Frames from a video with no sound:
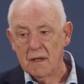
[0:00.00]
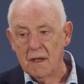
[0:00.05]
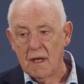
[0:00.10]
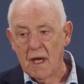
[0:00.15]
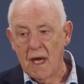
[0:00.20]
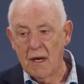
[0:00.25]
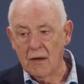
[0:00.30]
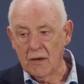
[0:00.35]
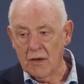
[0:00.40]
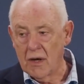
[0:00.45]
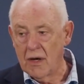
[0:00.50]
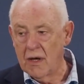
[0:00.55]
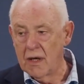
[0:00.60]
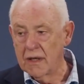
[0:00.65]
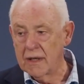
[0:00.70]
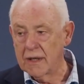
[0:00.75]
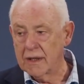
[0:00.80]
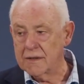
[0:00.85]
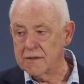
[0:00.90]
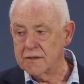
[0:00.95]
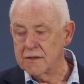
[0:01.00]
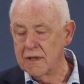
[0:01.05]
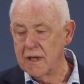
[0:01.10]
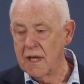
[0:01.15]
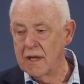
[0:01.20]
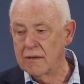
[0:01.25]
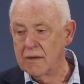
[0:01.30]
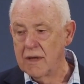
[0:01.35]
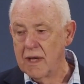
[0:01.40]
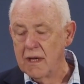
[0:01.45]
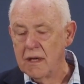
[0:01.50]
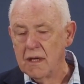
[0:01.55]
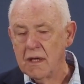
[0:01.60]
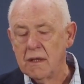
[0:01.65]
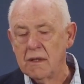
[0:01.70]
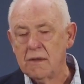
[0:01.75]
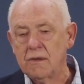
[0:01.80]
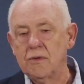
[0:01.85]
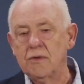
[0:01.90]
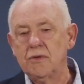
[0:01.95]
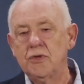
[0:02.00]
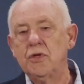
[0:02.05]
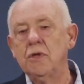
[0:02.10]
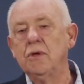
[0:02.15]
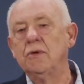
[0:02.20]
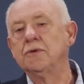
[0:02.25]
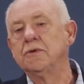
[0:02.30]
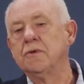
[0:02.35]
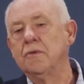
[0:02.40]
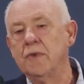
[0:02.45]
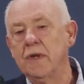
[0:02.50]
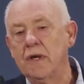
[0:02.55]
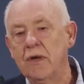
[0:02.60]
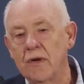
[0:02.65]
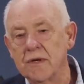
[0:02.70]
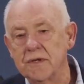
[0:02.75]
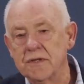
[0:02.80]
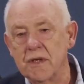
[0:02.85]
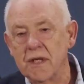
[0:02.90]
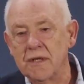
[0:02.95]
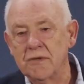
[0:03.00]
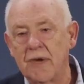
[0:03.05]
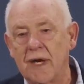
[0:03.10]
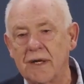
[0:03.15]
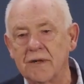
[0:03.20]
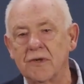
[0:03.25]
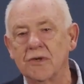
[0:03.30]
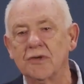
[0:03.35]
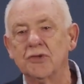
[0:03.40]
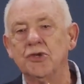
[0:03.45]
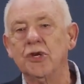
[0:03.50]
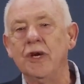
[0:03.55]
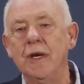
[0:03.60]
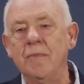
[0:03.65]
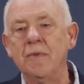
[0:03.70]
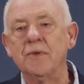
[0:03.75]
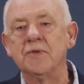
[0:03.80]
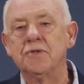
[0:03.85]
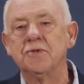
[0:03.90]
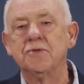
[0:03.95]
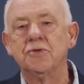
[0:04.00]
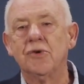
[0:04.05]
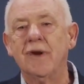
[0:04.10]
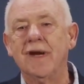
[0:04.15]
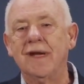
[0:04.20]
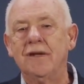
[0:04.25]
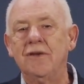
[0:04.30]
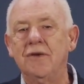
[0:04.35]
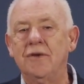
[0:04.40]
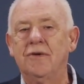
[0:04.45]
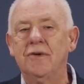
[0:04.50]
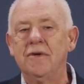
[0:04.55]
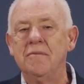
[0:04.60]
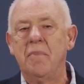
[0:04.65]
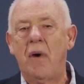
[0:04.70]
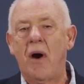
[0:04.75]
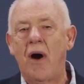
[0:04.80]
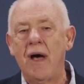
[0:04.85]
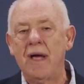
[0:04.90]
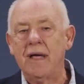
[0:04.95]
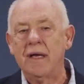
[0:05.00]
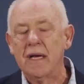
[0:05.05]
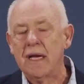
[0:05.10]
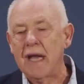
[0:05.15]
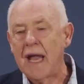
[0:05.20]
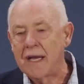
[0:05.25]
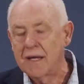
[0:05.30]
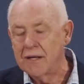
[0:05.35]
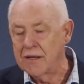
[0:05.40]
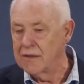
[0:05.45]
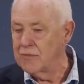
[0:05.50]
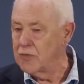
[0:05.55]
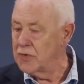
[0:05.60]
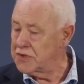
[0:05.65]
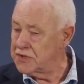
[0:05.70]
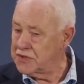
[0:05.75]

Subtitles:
alcoholics, you know, children were constantly drunk. The cheapest drink you could buy in London was